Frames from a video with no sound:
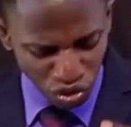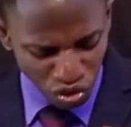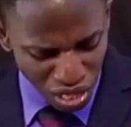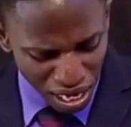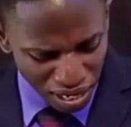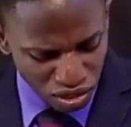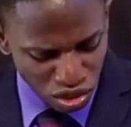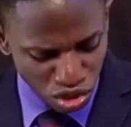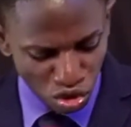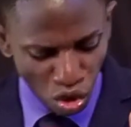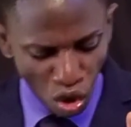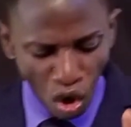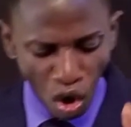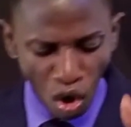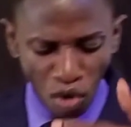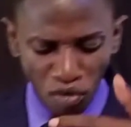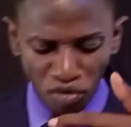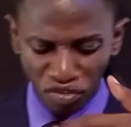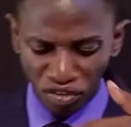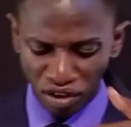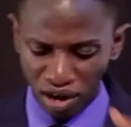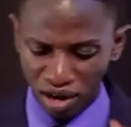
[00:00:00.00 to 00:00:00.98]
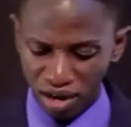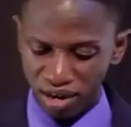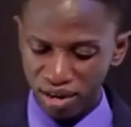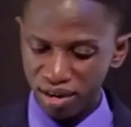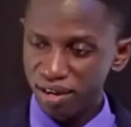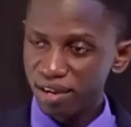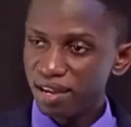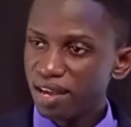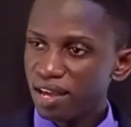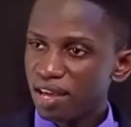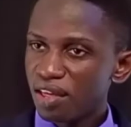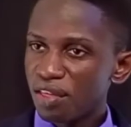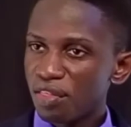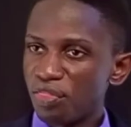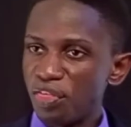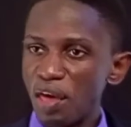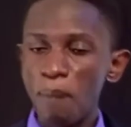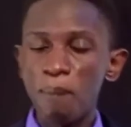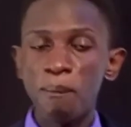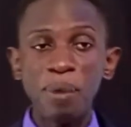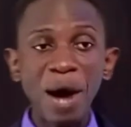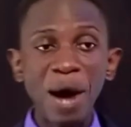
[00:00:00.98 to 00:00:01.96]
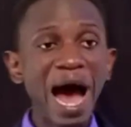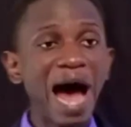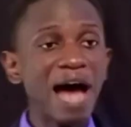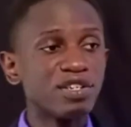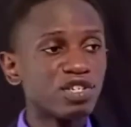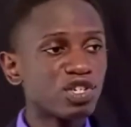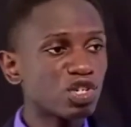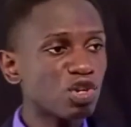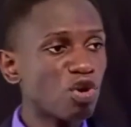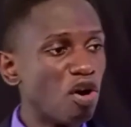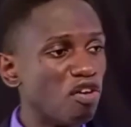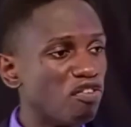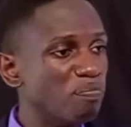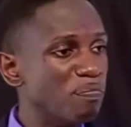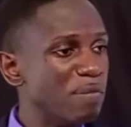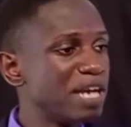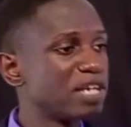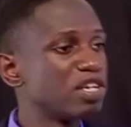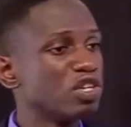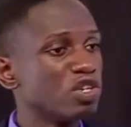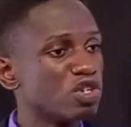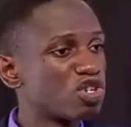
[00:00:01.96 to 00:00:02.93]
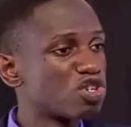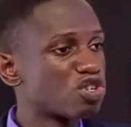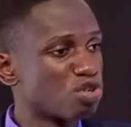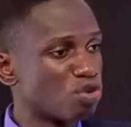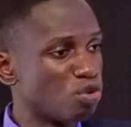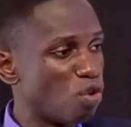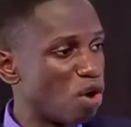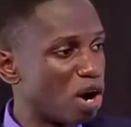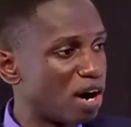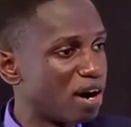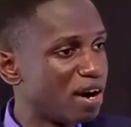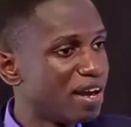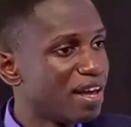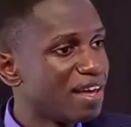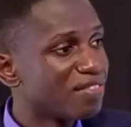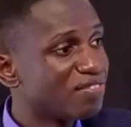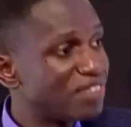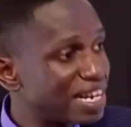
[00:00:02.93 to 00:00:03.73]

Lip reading: takes over the part of making sure